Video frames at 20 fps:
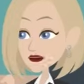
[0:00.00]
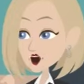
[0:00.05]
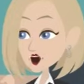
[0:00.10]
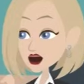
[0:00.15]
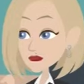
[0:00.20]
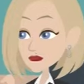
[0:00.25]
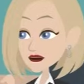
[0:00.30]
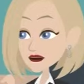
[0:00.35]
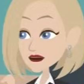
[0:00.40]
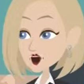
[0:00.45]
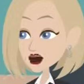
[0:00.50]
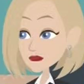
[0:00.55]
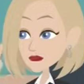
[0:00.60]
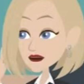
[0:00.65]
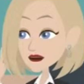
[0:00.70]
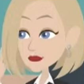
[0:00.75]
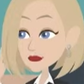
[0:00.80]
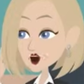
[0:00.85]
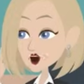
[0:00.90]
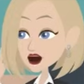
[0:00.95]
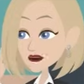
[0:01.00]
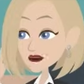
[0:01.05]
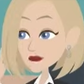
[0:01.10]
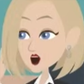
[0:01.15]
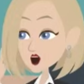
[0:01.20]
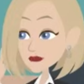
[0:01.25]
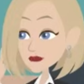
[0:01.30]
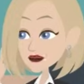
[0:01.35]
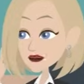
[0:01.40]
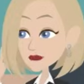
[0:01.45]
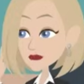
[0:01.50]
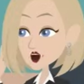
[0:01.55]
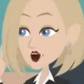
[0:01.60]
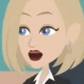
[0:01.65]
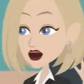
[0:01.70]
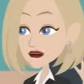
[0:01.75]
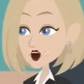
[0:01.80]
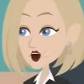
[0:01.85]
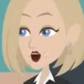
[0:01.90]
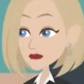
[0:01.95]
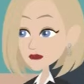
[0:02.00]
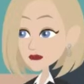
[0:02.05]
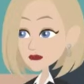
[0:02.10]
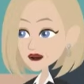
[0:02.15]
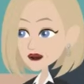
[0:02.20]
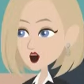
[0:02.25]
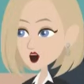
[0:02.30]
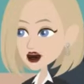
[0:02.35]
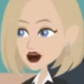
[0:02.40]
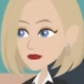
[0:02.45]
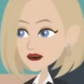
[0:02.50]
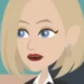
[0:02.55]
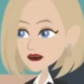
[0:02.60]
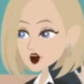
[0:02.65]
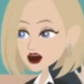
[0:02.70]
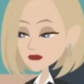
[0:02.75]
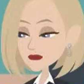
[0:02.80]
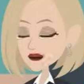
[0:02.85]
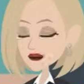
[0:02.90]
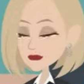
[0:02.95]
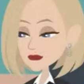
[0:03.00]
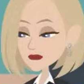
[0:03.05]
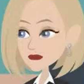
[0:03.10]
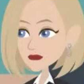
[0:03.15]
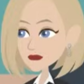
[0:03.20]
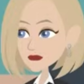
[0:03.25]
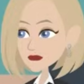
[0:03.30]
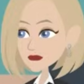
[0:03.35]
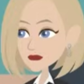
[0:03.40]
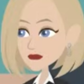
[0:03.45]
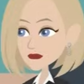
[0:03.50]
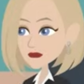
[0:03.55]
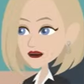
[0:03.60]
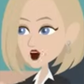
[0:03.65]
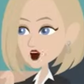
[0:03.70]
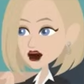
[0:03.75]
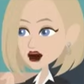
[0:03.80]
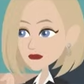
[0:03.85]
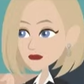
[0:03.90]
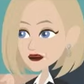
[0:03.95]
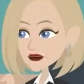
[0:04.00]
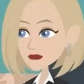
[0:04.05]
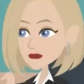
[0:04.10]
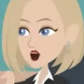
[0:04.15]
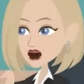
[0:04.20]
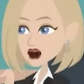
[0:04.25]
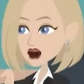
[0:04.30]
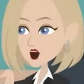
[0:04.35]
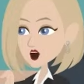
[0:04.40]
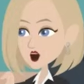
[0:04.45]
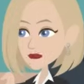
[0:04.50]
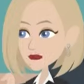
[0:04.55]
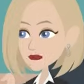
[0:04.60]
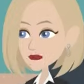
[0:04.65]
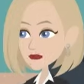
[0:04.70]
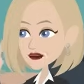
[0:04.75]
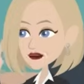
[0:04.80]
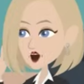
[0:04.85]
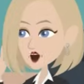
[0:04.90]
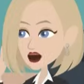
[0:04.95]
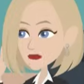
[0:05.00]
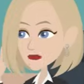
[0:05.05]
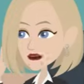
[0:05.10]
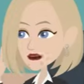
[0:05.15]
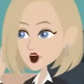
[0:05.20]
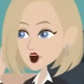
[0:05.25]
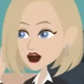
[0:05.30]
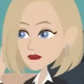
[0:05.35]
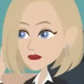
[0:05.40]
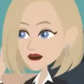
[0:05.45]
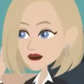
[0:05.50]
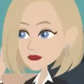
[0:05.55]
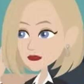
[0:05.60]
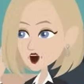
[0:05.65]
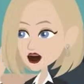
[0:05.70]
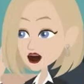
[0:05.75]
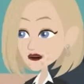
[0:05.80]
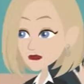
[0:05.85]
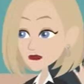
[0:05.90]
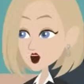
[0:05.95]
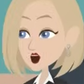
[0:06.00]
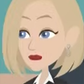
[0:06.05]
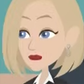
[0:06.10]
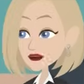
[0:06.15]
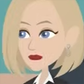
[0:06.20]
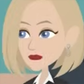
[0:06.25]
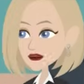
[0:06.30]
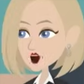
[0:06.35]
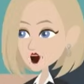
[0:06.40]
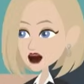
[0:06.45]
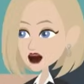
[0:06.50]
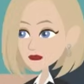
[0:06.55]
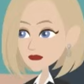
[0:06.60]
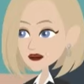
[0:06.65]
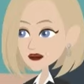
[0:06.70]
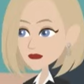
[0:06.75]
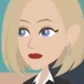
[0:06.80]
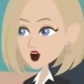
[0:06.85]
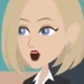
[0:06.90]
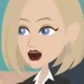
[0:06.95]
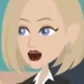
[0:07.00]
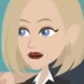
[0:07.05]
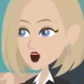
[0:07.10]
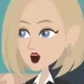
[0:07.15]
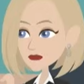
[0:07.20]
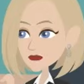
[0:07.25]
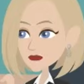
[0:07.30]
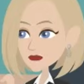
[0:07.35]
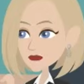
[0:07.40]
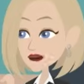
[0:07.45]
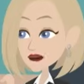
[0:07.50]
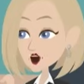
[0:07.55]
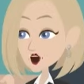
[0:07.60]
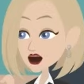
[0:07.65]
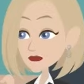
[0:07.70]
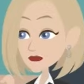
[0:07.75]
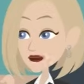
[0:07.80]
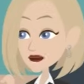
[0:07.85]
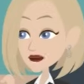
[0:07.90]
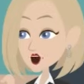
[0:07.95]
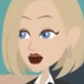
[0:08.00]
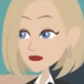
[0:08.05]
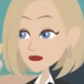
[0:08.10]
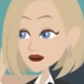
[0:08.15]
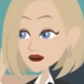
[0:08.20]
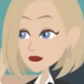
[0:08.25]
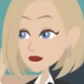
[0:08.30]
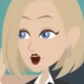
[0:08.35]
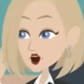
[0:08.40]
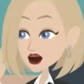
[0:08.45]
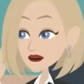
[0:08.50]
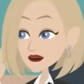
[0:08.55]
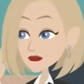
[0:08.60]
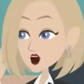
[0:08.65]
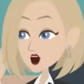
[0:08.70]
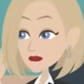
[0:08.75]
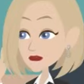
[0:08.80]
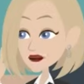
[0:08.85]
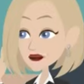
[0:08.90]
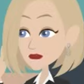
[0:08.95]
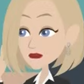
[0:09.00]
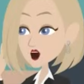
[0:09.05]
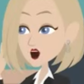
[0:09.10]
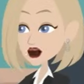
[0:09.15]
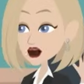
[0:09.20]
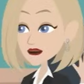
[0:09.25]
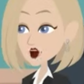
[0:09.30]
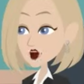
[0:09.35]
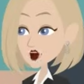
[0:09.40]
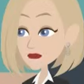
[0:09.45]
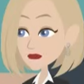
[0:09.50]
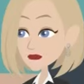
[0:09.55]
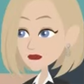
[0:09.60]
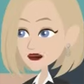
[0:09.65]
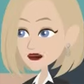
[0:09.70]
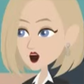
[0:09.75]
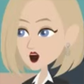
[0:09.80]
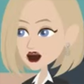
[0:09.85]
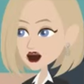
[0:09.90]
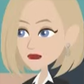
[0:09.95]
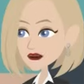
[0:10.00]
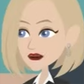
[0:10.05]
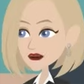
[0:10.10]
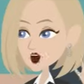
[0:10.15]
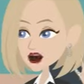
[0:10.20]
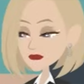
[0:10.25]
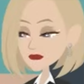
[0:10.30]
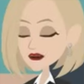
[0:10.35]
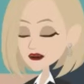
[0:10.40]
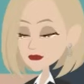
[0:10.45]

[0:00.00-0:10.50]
a finished action in the past. On the other hand, "I was eating breakfast when you called" shows an action that was in progress when another event interrupted it.